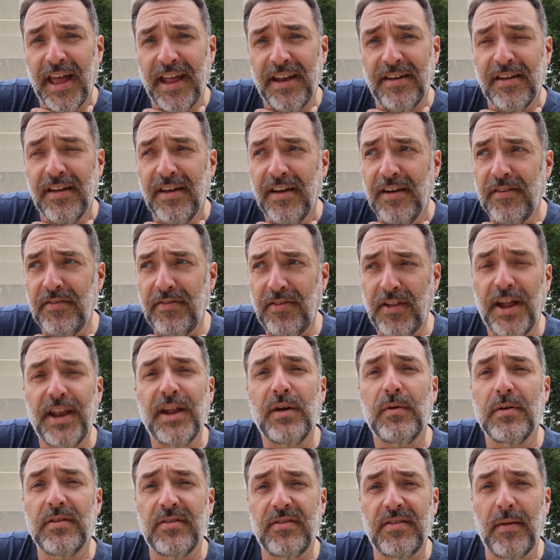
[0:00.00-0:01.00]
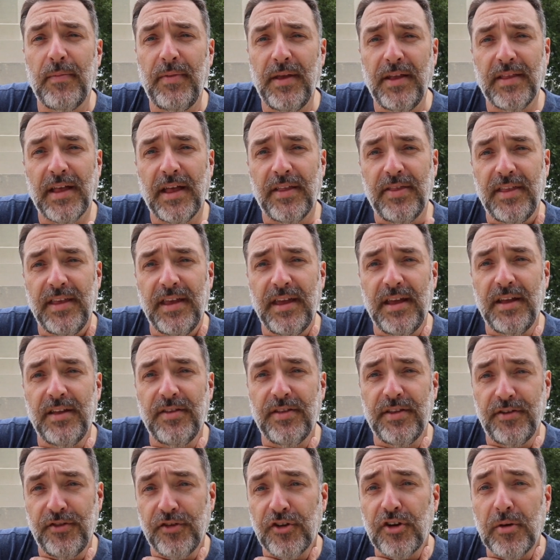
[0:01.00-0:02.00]
and flooding was something that
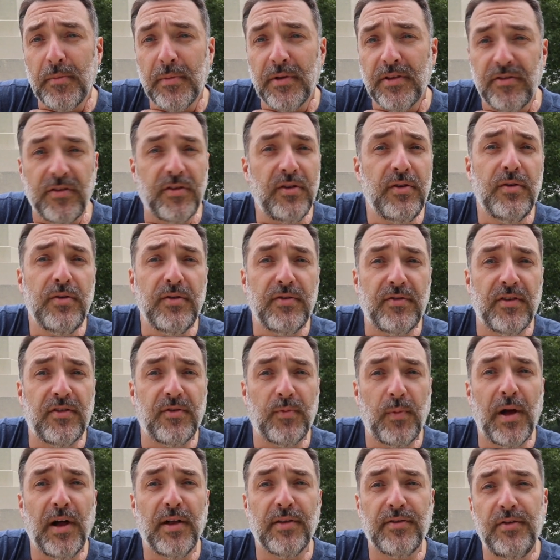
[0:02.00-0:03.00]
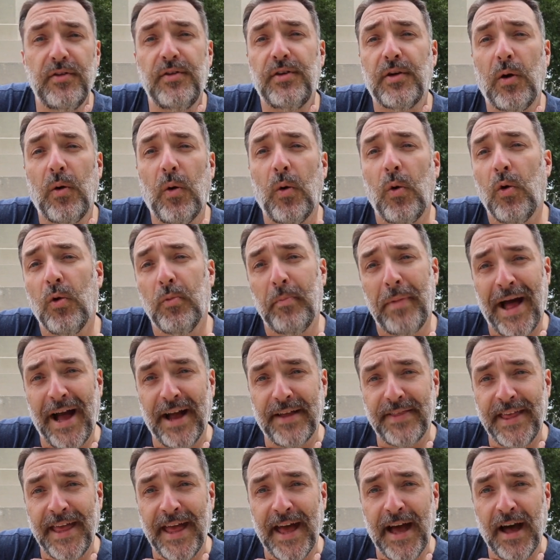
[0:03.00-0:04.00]
the Germans used as well, too, to hold
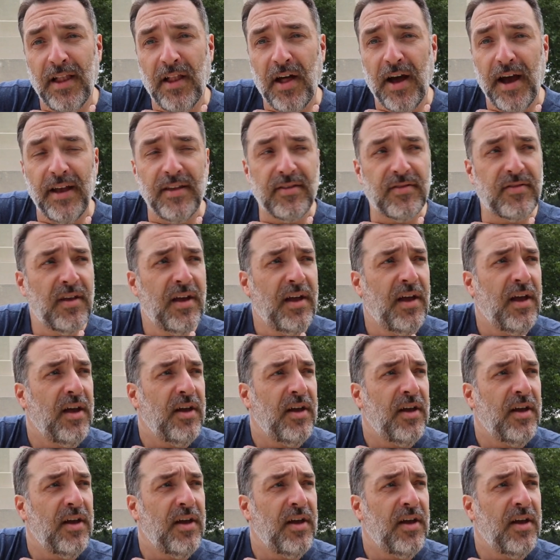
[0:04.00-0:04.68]
back the Allies.